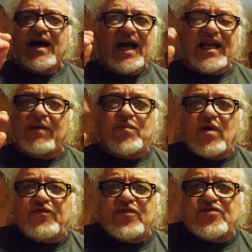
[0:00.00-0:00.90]
I'd have
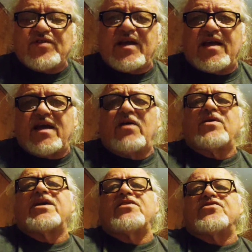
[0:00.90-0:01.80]
more views than hey,
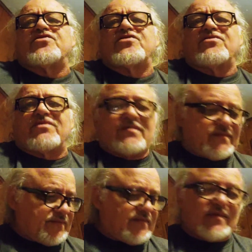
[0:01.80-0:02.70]
old geezer's shooting.
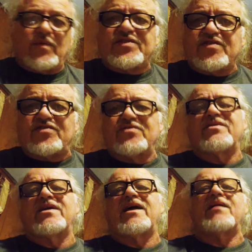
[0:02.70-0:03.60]
What's he
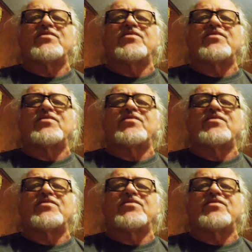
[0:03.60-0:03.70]
shooting today? I'm